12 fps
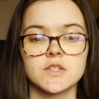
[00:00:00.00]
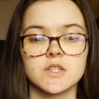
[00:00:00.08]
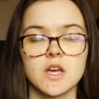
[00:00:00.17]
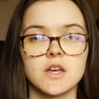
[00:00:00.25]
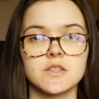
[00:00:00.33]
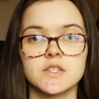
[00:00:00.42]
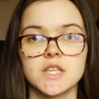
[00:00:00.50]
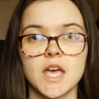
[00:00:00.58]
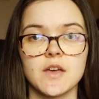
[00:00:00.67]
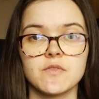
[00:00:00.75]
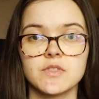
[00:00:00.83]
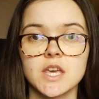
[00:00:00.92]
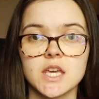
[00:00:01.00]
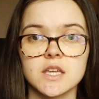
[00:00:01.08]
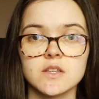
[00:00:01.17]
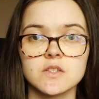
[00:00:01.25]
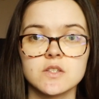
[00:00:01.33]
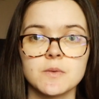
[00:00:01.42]
a certain set of
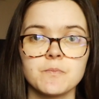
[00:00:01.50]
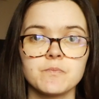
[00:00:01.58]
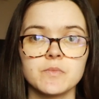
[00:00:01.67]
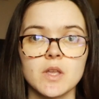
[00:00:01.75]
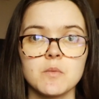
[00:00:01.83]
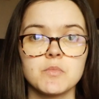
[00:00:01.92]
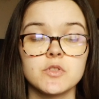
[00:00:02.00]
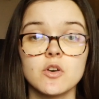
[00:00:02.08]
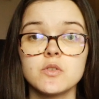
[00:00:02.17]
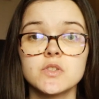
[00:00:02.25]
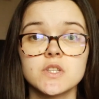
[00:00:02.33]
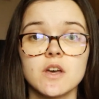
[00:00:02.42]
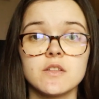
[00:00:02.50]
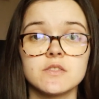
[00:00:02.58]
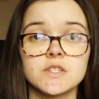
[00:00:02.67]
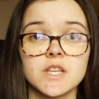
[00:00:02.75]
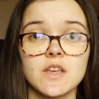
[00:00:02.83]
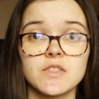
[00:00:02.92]
things, but those certain
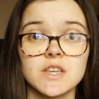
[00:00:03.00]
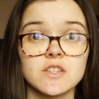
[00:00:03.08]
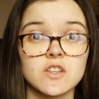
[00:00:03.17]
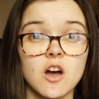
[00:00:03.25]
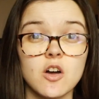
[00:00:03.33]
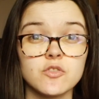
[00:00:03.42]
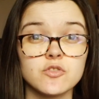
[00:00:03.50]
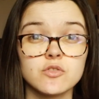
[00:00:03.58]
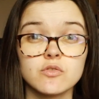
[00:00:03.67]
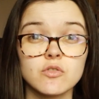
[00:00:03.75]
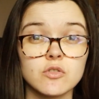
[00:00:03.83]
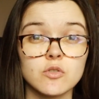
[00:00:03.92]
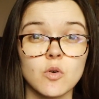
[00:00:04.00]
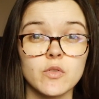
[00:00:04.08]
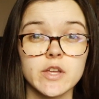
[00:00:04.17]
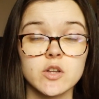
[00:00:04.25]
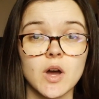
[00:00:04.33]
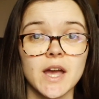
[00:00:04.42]
set of things aren't true or
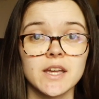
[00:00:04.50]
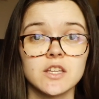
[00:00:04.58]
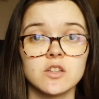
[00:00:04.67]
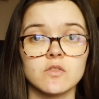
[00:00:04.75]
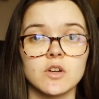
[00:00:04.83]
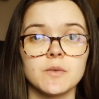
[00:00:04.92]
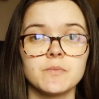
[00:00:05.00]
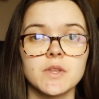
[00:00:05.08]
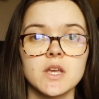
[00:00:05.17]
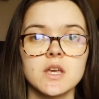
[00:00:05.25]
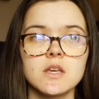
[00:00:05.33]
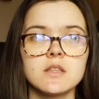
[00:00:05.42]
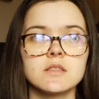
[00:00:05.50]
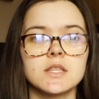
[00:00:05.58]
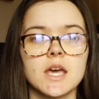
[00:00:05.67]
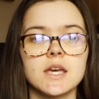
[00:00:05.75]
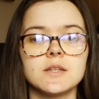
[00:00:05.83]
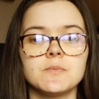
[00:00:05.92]
they're not accurate,
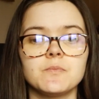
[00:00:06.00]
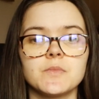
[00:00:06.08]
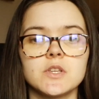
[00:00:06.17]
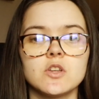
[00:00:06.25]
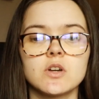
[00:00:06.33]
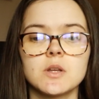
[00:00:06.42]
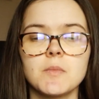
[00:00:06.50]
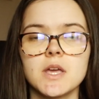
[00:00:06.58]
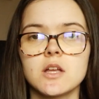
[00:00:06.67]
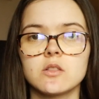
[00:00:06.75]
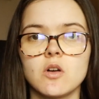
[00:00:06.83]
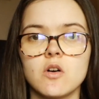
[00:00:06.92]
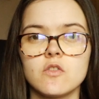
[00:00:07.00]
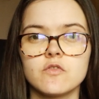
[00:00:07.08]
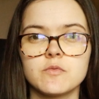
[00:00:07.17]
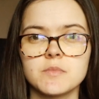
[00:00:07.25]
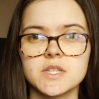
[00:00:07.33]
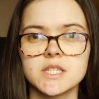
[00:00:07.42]
then you're going to make a lot
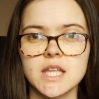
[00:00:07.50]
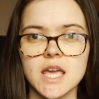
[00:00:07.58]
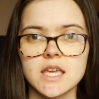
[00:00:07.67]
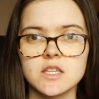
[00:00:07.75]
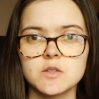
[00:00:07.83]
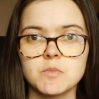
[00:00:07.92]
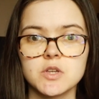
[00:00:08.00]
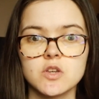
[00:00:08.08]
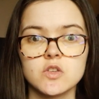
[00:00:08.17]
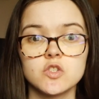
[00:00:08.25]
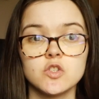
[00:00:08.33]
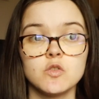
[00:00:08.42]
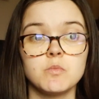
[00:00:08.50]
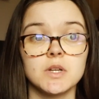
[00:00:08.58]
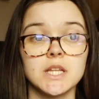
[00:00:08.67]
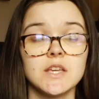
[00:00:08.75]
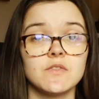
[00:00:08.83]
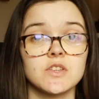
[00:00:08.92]
of mistakes because you
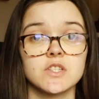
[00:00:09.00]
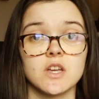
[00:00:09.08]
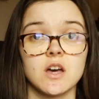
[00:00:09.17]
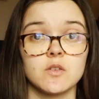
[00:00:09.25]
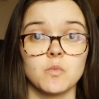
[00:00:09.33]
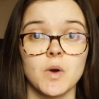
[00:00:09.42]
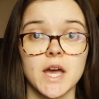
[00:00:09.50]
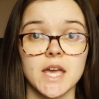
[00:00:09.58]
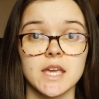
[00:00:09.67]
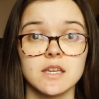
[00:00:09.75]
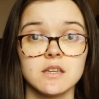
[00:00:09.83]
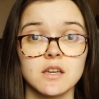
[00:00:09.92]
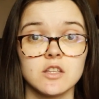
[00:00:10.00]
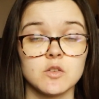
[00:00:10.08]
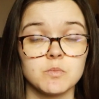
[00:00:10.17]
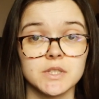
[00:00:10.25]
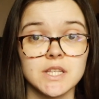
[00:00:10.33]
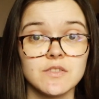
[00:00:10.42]
believe a certain way and
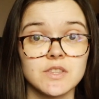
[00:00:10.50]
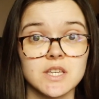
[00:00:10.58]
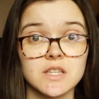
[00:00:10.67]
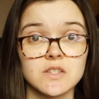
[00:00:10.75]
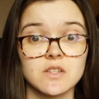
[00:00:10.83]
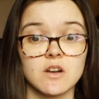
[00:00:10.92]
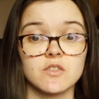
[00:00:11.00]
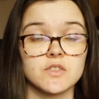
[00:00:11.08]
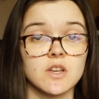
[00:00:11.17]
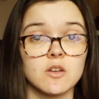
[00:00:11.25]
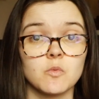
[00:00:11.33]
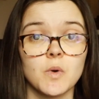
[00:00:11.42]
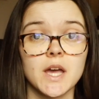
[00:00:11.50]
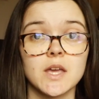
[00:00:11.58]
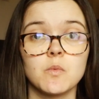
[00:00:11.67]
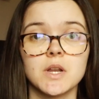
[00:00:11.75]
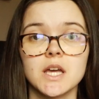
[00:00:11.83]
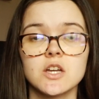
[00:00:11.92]
you believe things are a certain
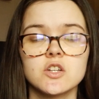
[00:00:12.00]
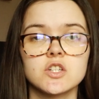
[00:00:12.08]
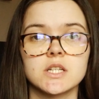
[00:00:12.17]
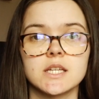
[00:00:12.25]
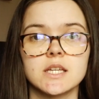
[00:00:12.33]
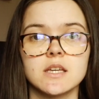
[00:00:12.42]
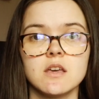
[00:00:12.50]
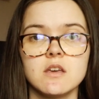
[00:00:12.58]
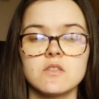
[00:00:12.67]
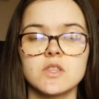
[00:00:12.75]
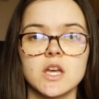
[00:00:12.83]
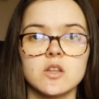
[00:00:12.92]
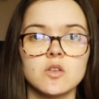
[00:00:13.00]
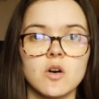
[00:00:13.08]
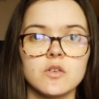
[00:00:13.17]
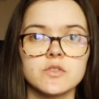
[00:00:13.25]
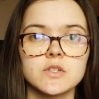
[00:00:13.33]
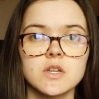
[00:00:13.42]
way when actually they're
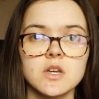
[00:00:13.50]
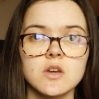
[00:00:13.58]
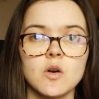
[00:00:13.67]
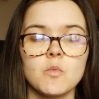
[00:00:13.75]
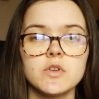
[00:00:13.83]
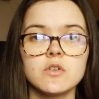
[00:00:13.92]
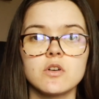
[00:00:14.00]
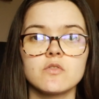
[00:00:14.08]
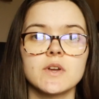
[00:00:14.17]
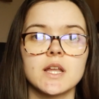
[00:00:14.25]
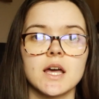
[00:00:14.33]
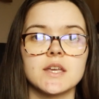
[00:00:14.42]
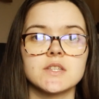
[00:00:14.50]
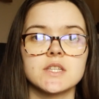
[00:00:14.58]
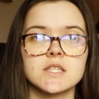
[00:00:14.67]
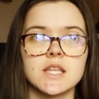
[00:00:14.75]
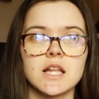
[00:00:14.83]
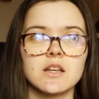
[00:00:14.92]
not. And what you've got to realize
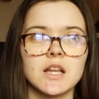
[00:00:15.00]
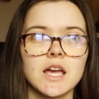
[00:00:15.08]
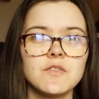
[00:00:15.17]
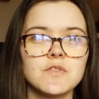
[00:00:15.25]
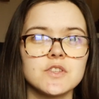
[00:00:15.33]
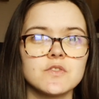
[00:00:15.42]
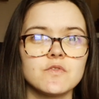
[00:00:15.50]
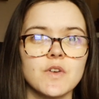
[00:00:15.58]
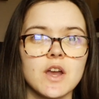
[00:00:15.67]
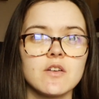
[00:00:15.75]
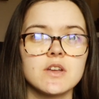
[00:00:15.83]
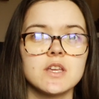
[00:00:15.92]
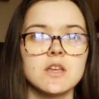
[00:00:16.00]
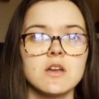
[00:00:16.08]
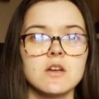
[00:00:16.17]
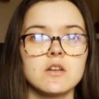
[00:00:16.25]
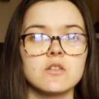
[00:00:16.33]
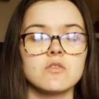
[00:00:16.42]
is that life is very
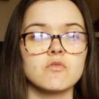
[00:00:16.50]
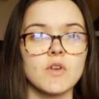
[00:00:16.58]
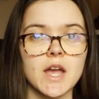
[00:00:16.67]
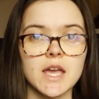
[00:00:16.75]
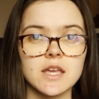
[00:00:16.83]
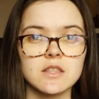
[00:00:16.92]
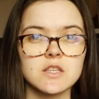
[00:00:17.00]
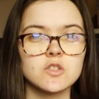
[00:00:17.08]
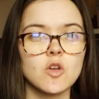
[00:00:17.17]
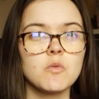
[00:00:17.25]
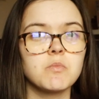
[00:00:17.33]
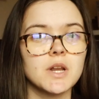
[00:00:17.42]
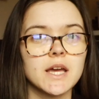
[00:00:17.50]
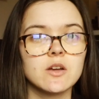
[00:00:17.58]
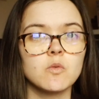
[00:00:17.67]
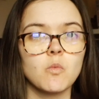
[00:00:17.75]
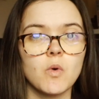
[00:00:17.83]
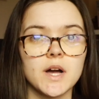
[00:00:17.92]
gray. There's no black
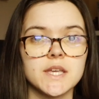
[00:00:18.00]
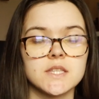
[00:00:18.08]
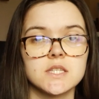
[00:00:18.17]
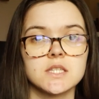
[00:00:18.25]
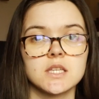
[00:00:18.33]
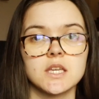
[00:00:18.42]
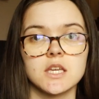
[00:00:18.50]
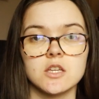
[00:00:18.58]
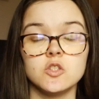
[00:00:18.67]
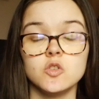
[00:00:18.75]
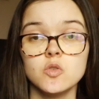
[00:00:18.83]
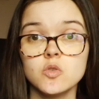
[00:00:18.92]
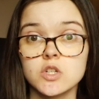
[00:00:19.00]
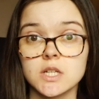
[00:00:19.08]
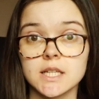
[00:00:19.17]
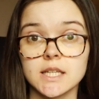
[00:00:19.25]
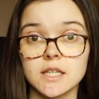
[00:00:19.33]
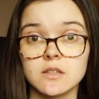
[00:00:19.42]
and whites here
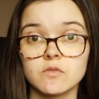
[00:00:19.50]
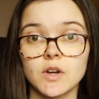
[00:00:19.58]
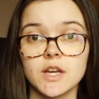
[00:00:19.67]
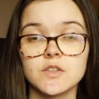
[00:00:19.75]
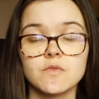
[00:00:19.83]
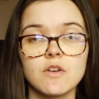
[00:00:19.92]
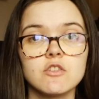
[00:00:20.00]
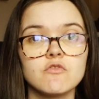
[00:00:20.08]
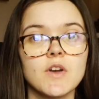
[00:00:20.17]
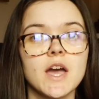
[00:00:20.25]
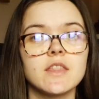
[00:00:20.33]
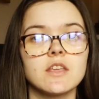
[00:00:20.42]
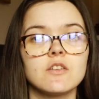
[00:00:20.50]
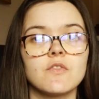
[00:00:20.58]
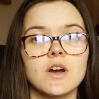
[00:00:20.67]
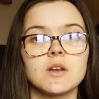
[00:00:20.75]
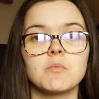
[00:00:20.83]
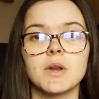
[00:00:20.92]
usually, right? It's very rare that you
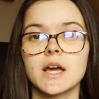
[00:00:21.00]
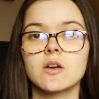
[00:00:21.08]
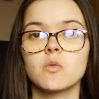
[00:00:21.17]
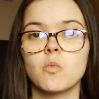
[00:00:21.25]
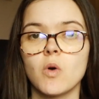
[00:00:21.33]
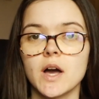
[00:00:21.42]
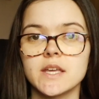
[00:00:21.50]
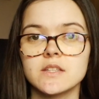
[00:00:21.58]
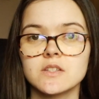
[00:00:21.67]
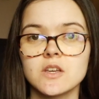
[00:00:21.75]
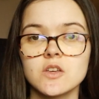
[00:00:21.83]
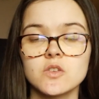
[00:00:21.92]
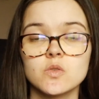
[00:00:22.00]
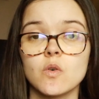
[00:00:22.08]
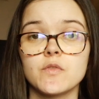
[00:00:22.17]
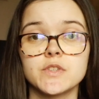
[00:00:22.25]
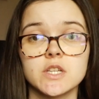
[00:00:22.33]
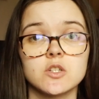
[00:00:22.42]
find a black and white sort
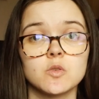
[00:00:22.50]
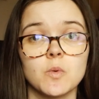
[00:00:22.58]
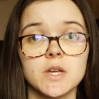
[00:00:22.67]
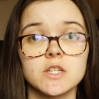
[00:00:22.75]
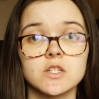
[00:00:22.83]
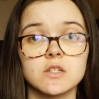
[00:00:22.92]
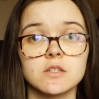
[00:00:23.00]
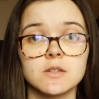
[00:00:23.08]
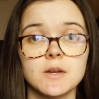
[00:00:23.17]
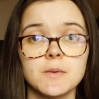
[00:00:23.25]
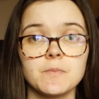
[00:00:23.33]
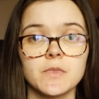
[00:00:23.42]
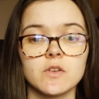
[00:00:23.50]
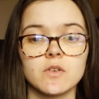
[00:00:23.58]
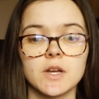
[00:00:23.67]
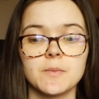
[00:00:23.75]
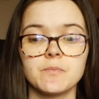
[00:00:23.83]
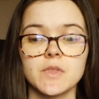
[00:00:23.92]
of situation,
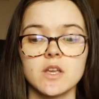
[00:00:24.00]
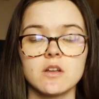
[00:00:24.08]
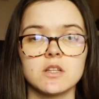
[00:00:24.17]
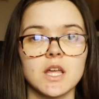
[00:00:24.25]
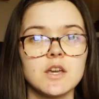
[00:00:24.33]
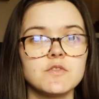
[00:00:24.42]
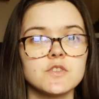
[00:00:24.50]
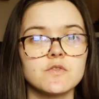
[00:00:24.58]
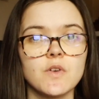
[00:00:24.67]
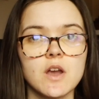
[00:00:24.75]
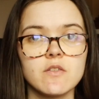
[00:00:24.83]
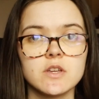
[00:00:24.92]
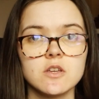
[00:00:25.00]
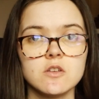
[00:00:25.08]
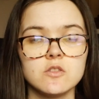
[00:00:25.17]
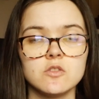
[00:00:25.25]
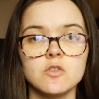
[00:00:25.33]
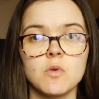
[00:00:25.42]
right? Life is very
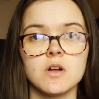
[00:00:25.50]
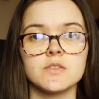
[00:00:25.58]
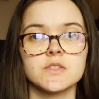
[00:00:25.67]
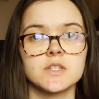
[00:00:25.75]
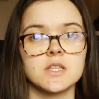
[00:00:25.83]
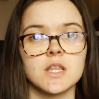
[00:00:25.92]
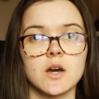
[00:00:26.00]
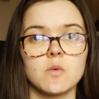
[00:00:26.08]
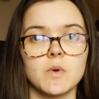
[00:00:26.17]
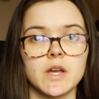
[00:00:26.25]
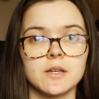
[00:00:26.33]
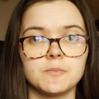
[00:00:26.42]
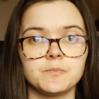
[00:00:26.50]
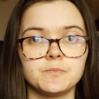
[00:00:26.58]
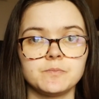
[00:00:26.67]
nuanced in that way.